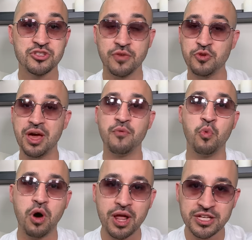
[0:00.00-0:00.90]
So if you have
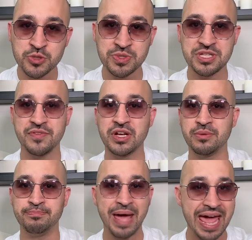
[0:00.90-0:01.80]
one specific
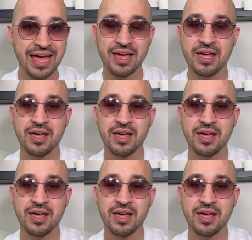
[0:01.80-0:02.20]
bank,